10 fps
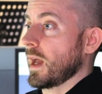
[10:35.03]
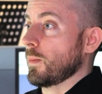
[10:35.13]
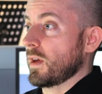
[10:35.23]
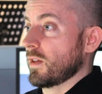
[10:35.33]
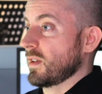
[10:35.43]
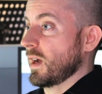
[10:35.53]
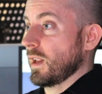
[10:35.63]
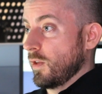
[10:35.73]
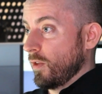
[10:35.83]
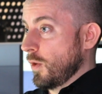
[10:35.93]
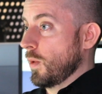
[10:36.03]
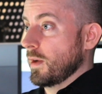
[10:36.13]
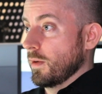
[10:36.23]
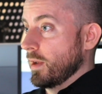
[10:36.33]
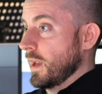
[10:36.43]
And because Ignite is
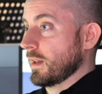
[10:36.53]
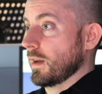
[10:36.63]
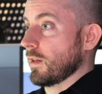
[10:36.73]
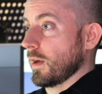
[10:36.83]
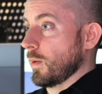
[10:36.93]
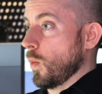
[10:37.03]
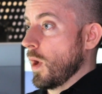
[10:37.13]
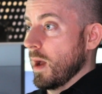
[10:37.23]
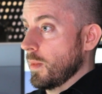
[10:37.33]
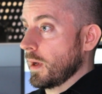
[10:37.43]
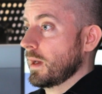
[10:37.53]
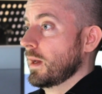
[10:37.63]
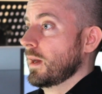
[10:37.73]
so interconnected, it's like a web.